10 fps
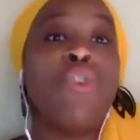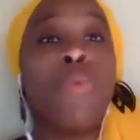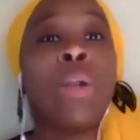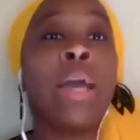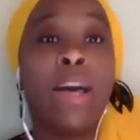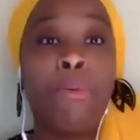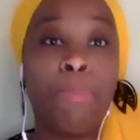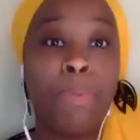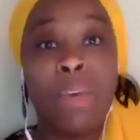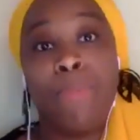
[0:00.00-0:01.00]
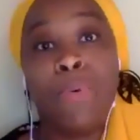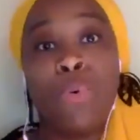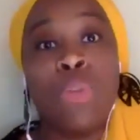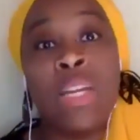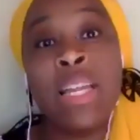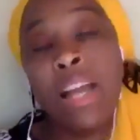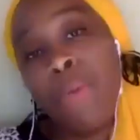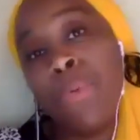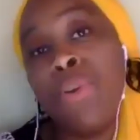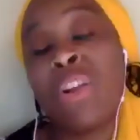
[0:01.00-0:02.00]
You want to help people who need
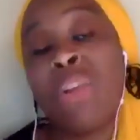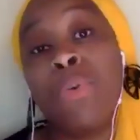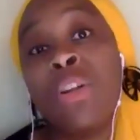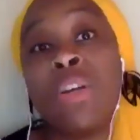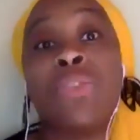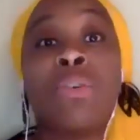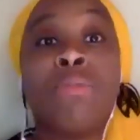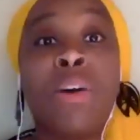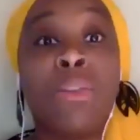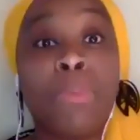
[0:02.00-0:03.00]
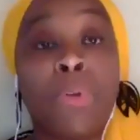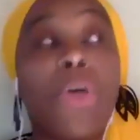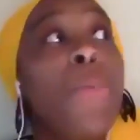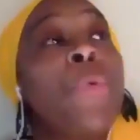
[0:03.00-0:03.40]
help in your community because they're vulnerable,